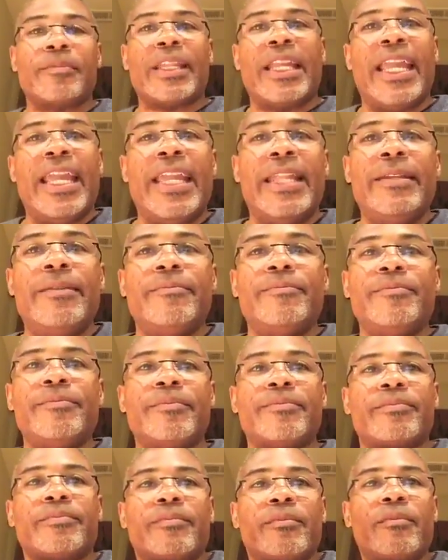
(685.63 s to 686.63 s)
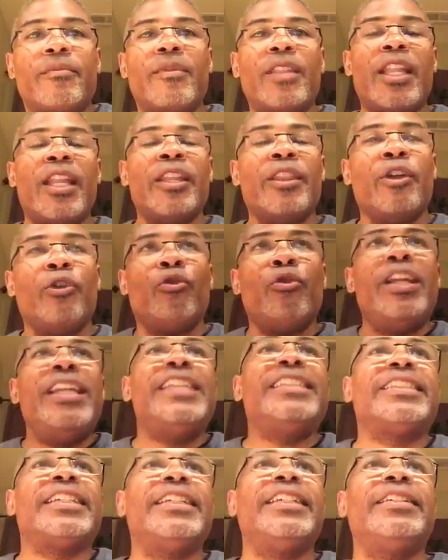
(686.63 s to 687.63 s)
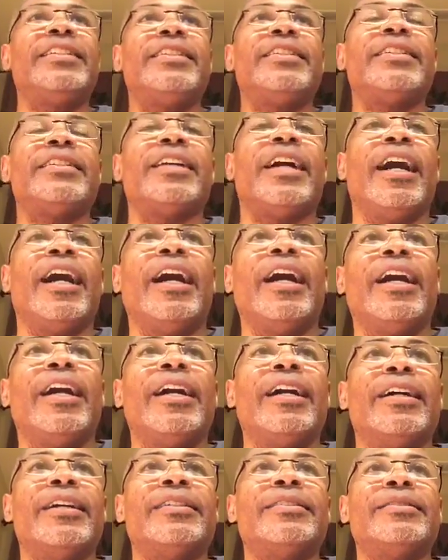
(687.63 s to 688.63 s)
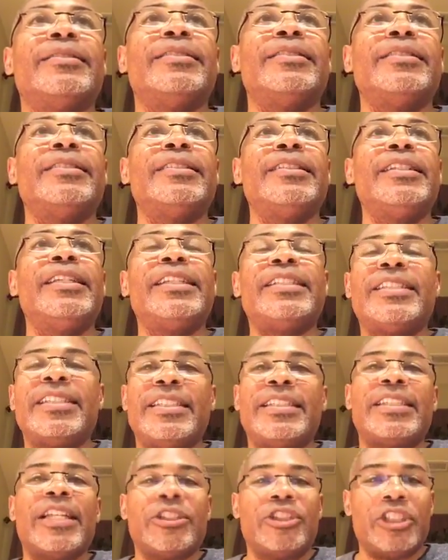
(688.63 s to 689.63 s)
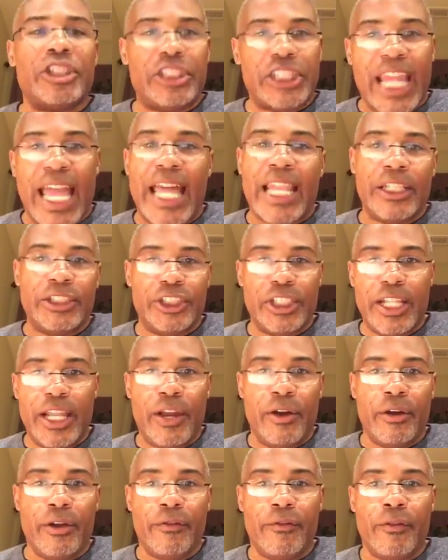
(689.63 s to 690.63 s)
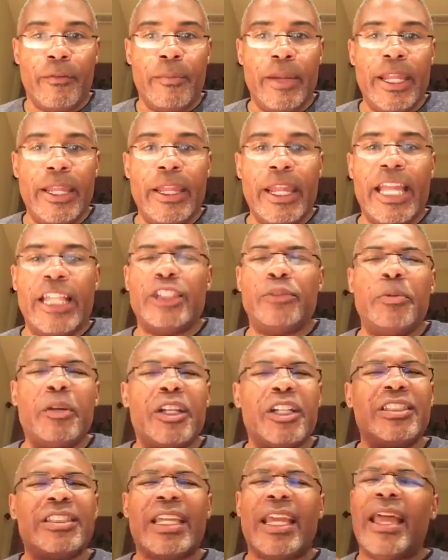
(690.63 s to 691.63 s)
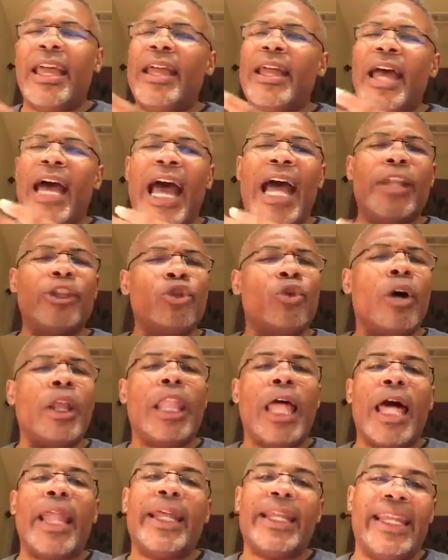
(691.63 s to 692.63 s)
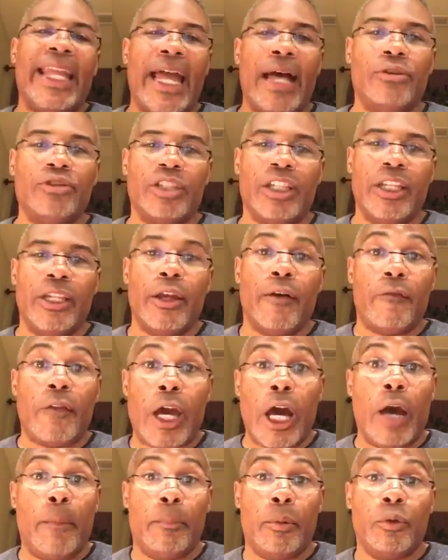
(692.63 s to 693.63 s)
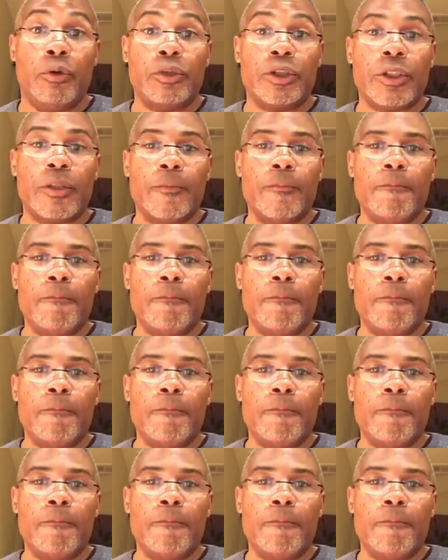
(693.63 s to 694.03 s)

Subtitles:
And the reason this is such a challenging area for me is because I do a lot of counseling of couples.